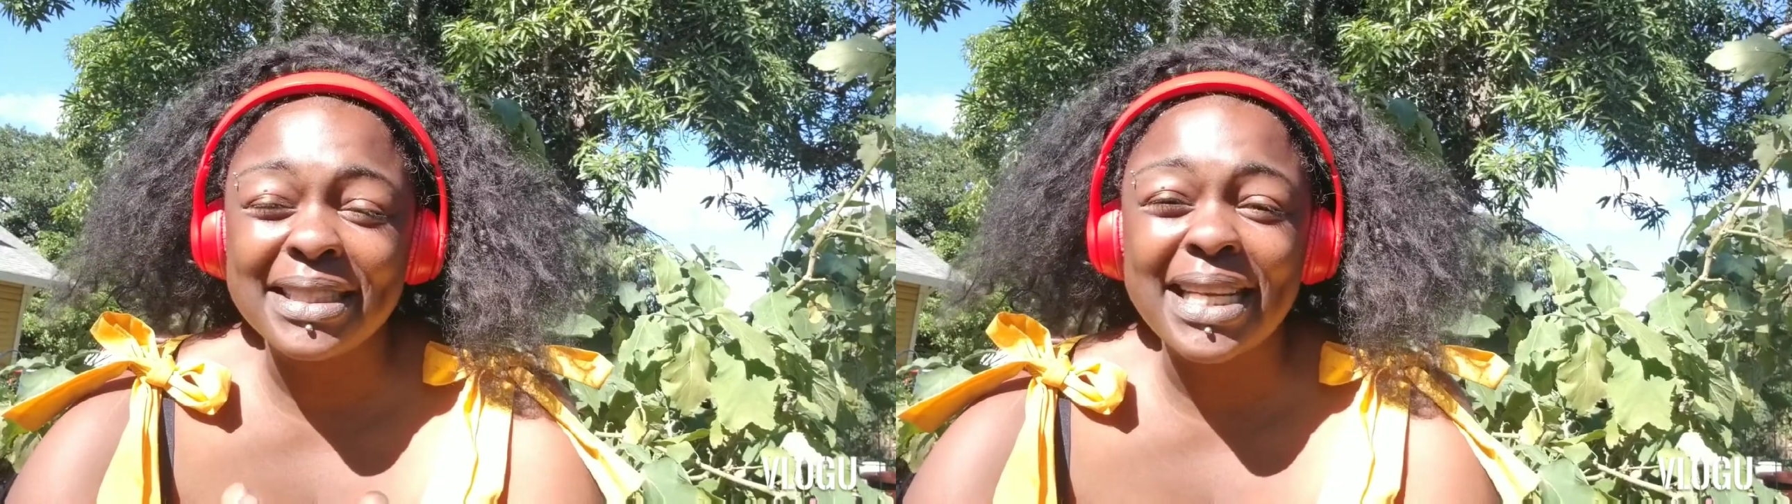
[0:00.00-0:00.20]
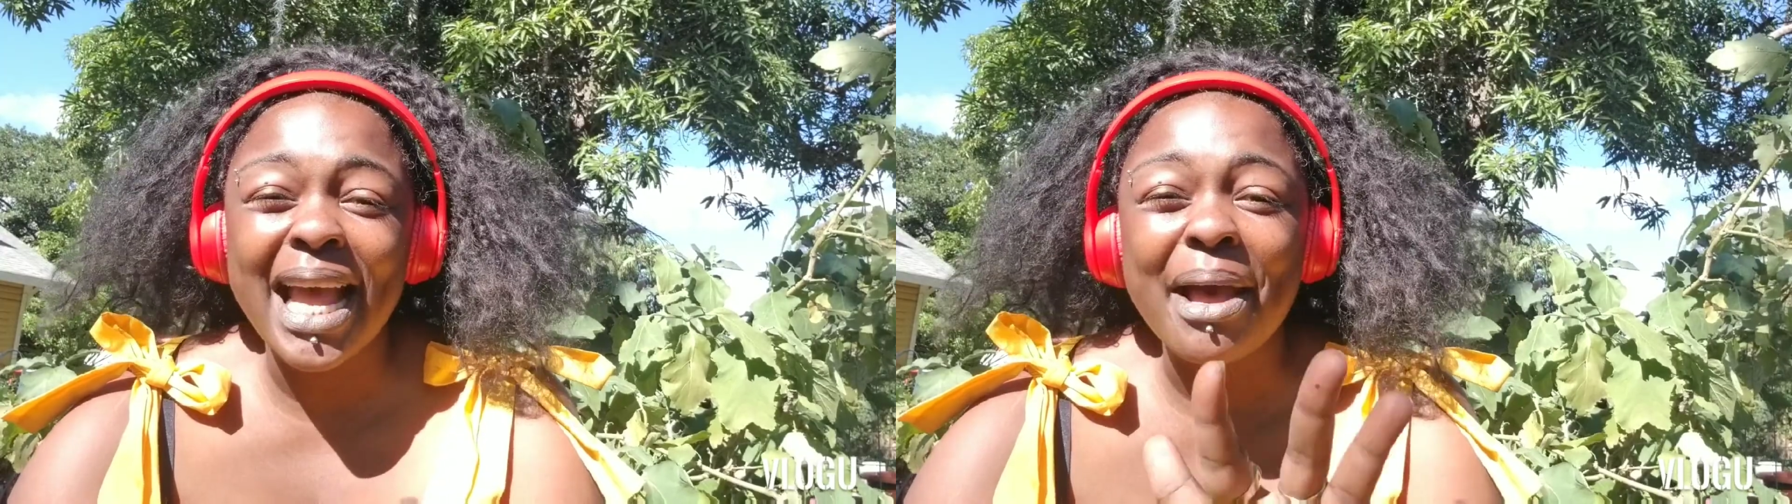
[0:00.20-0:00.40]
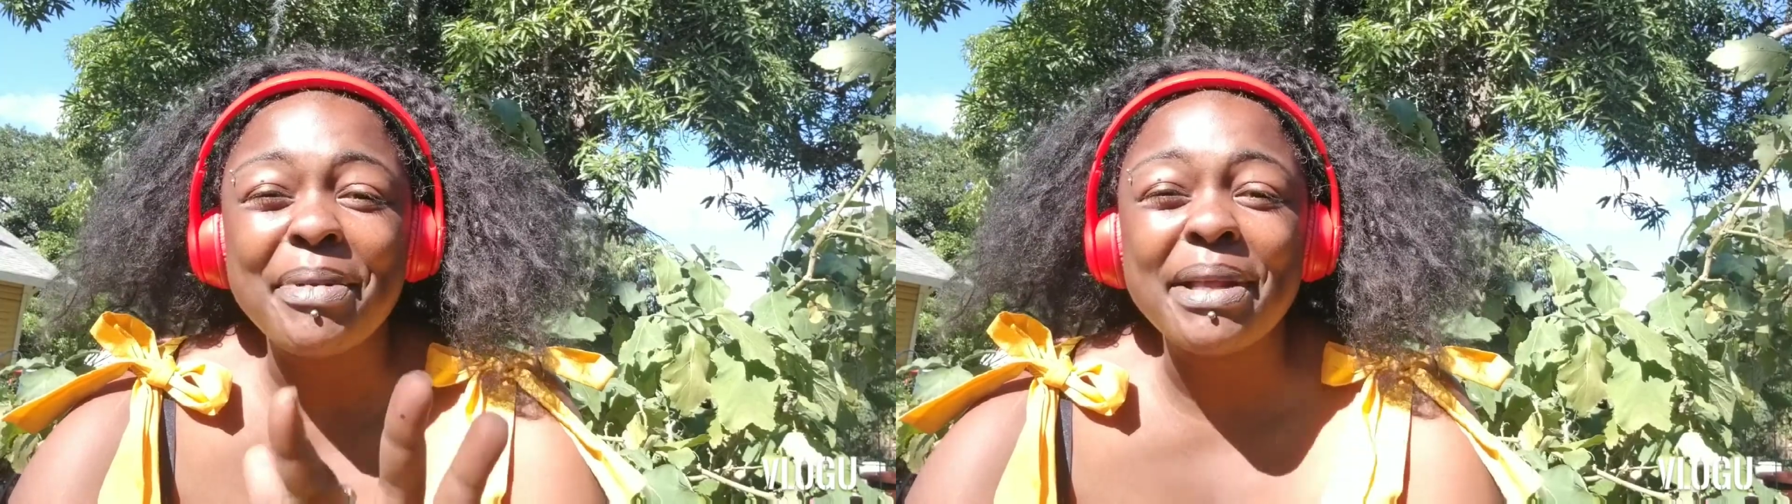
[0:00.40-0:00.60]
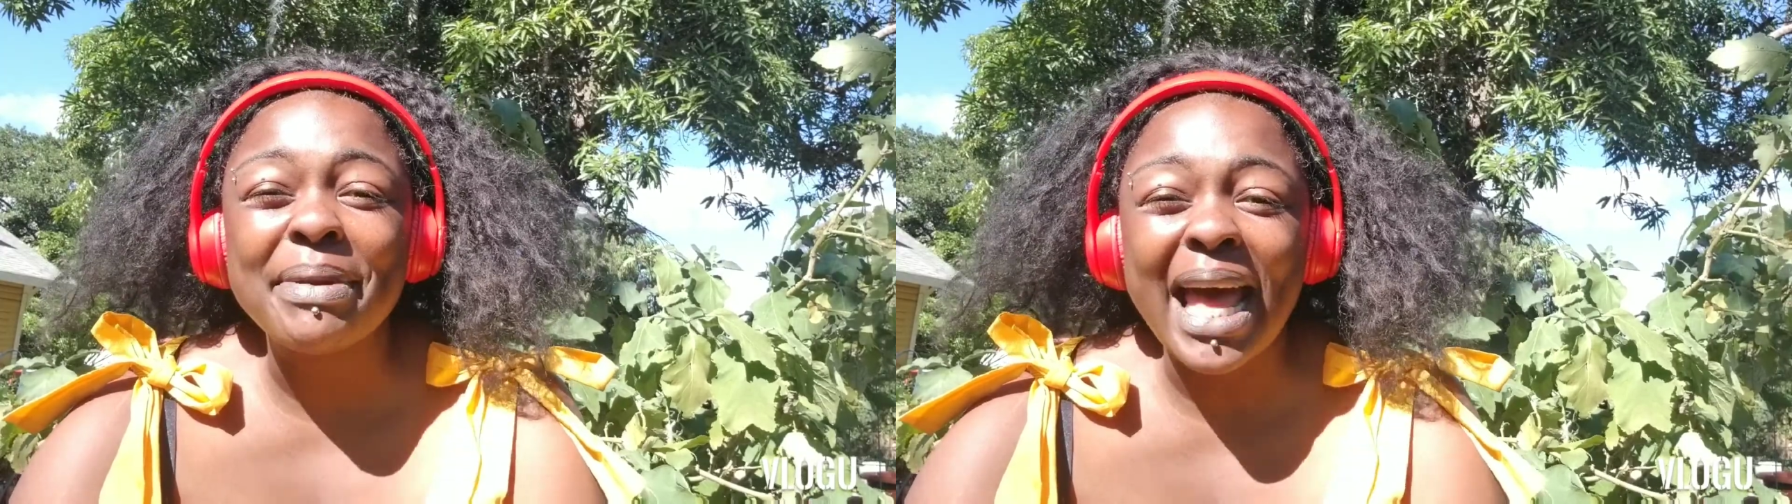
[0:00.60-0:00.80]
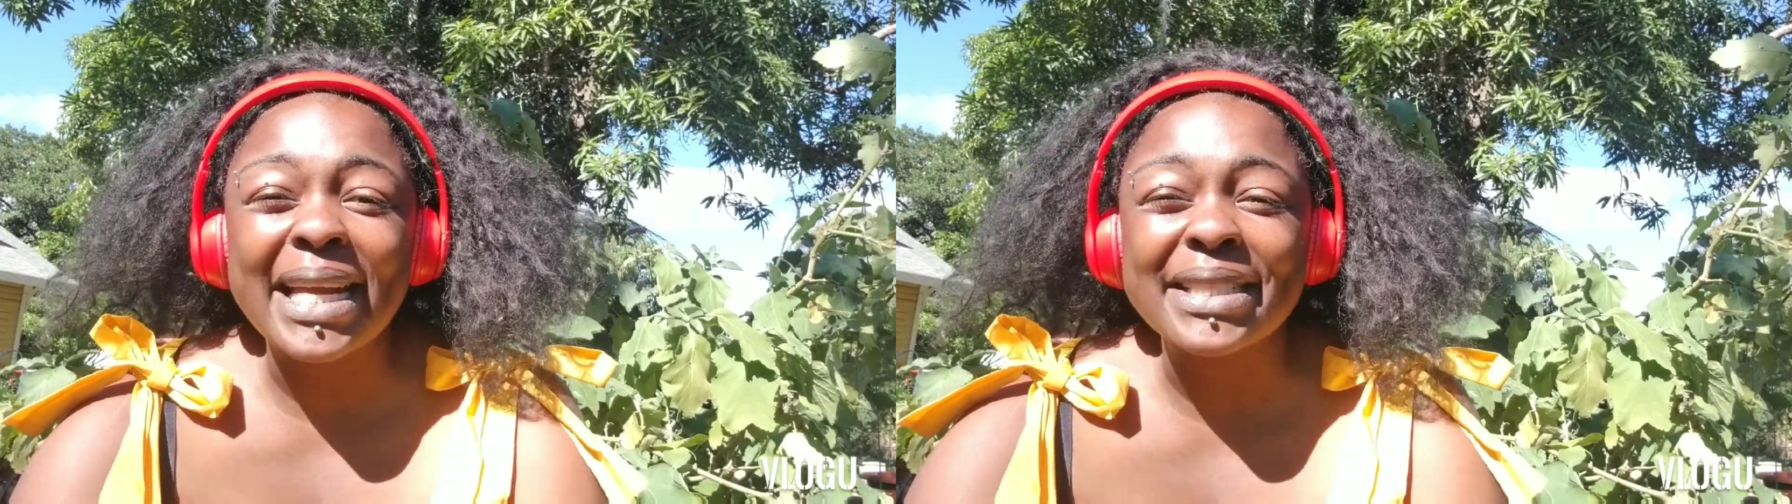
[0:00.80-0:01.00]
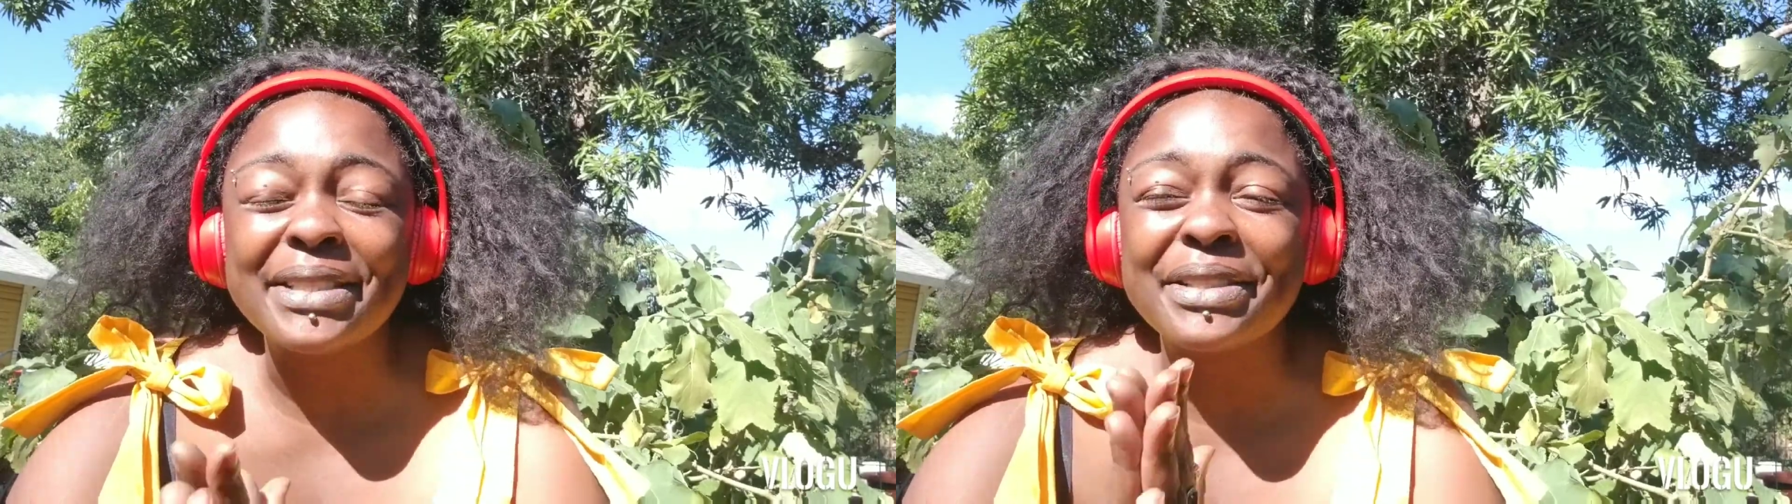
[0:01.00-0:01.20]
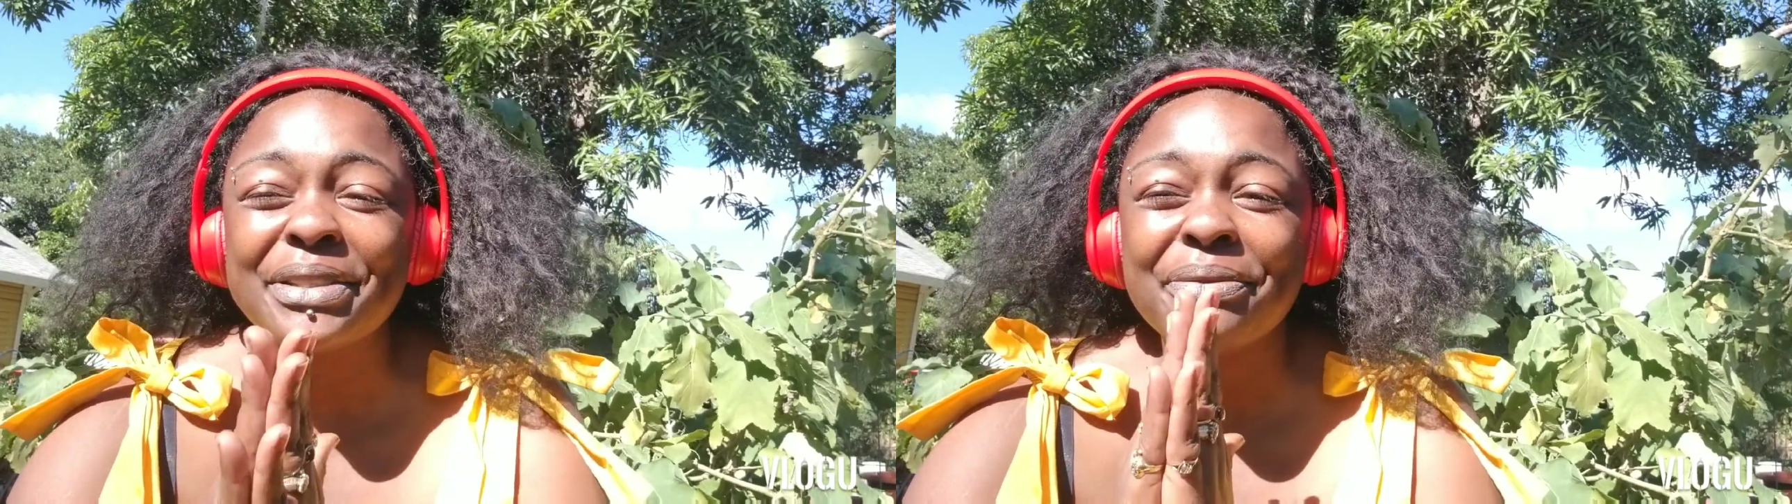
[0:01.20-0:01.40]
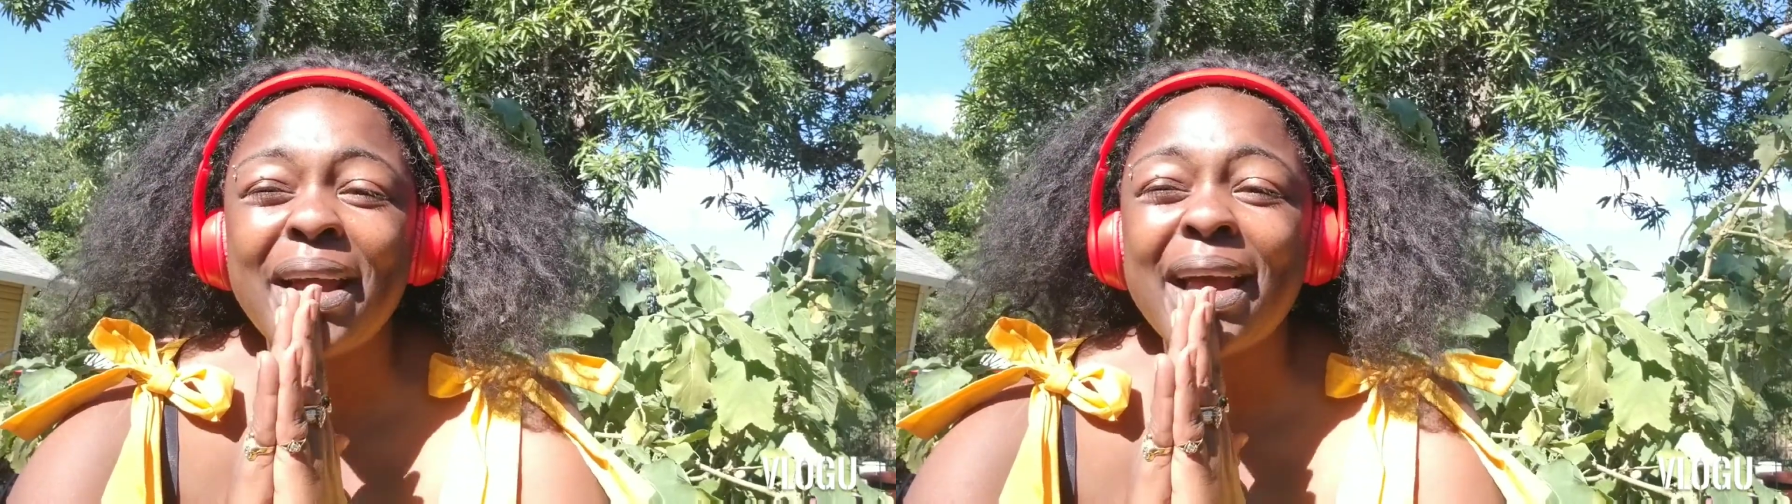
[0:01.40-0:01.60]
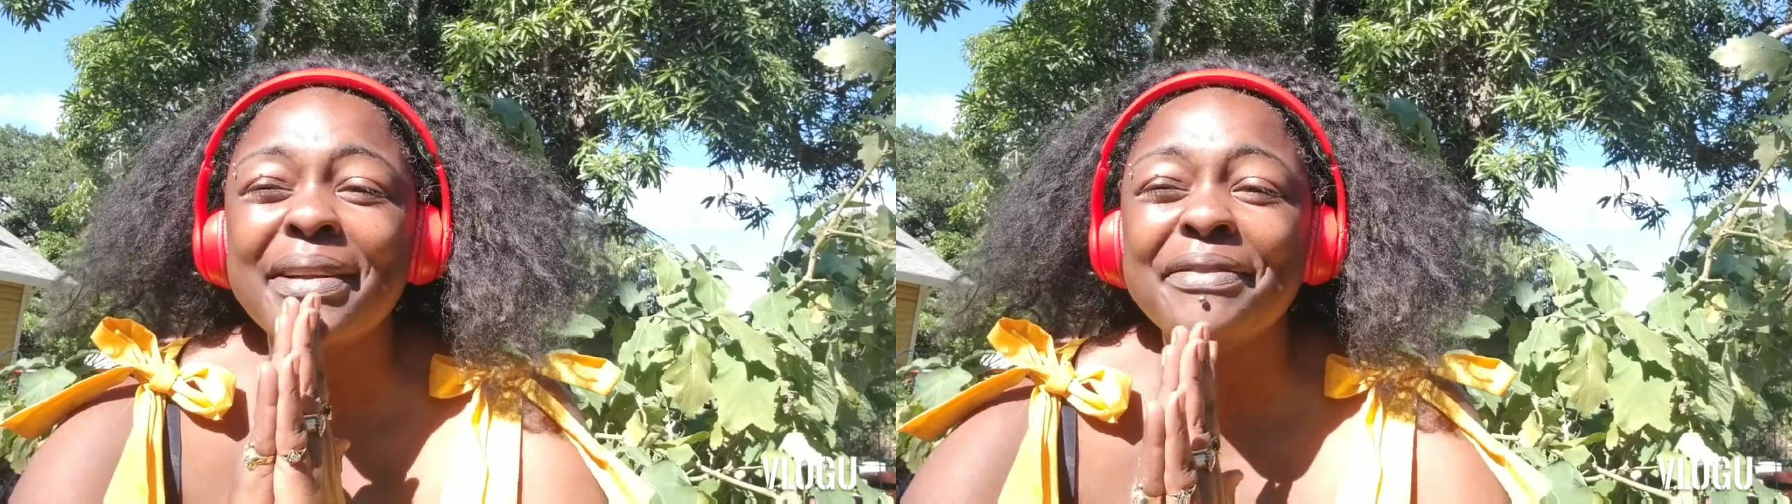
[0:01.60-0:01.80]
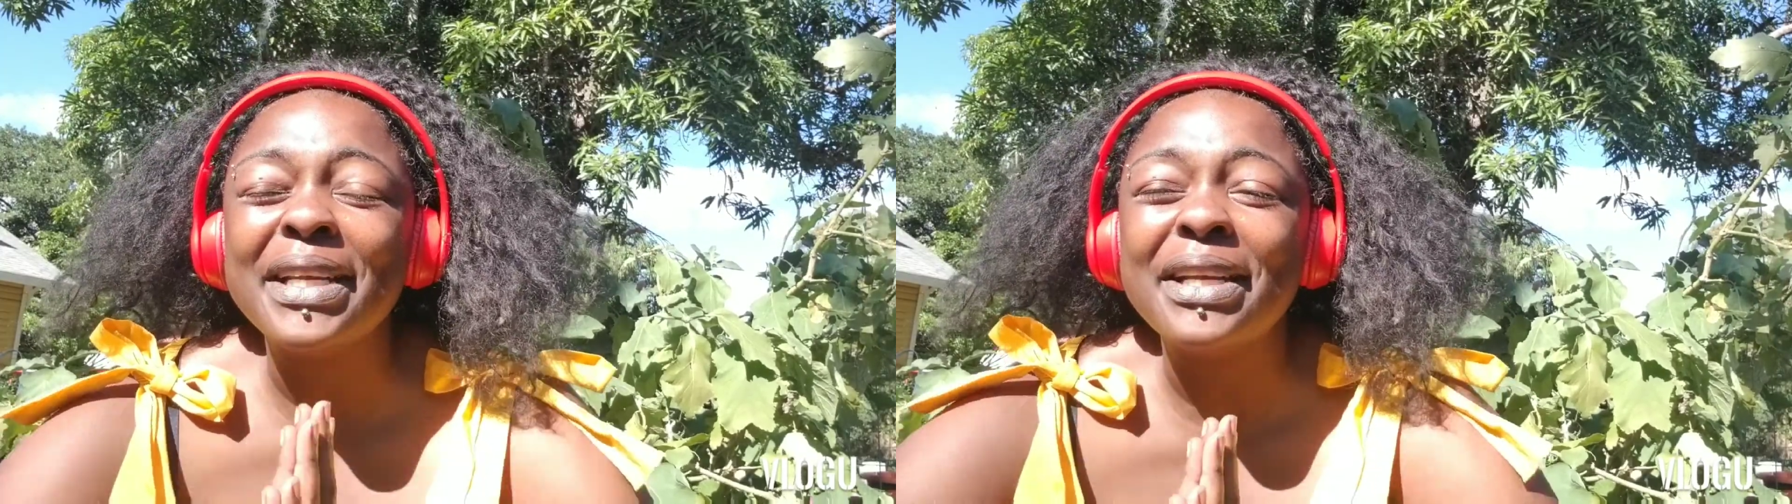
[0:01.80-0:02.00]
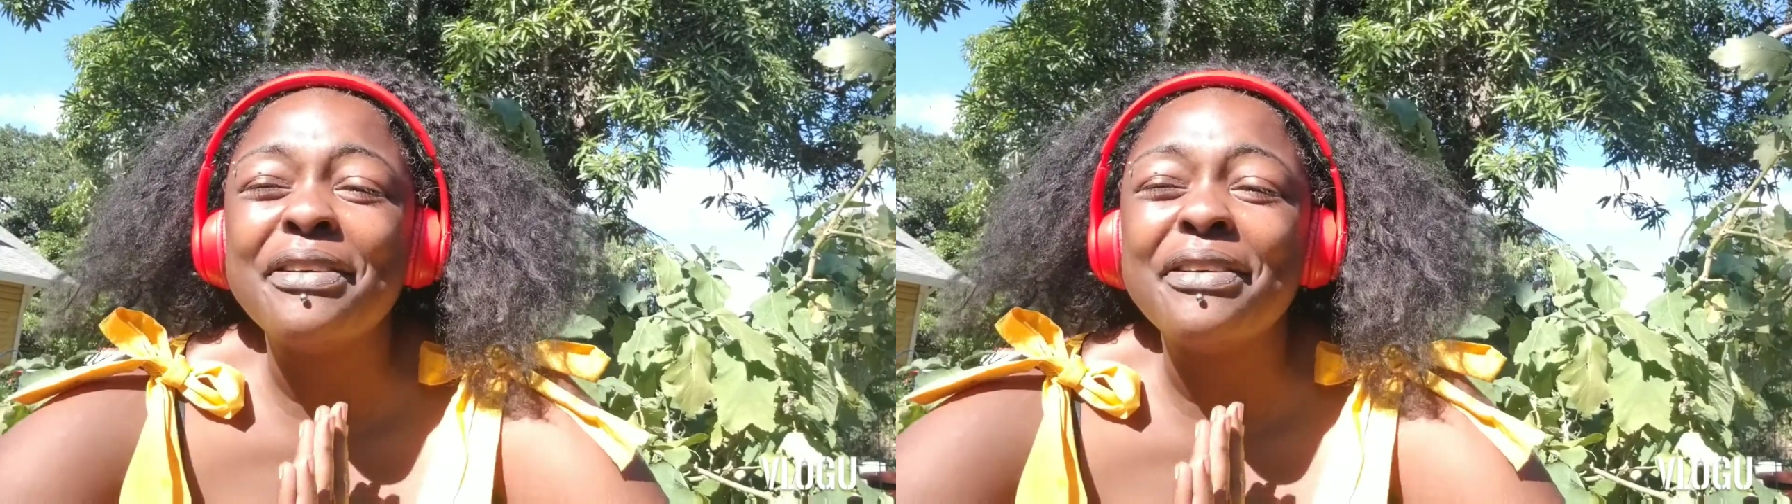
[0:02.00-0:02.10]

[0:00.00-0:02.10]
time and like and subscribe the video